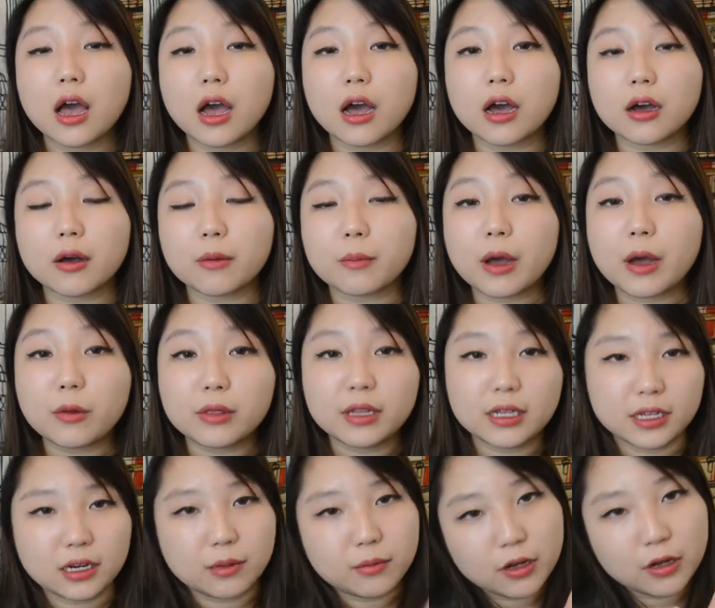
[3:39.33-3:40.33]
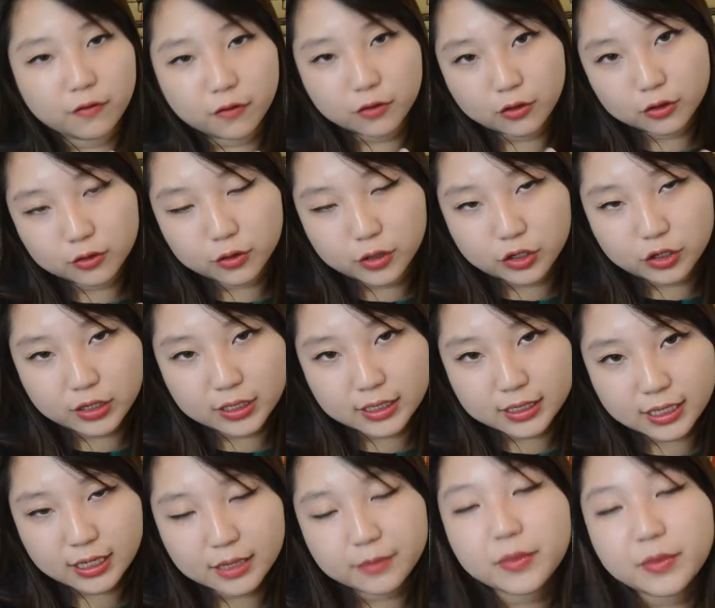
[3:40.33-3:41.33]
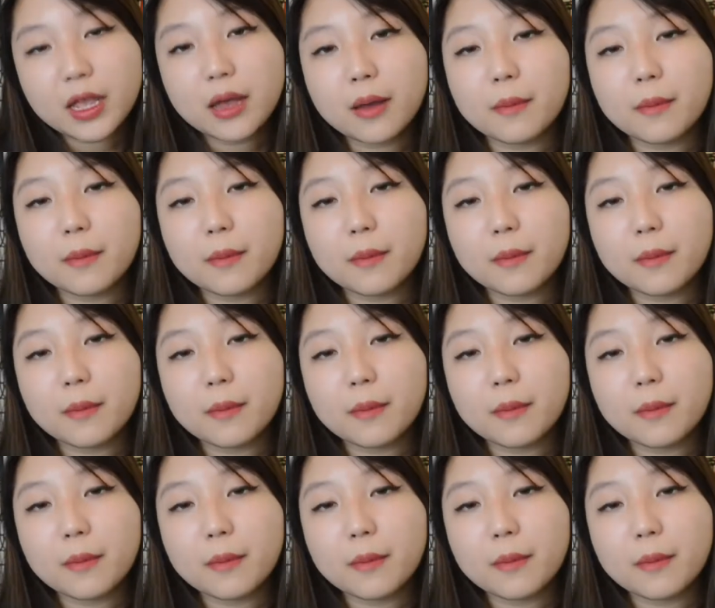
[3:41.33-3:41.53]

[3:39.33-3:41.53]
uh, i will link it above for those who are interested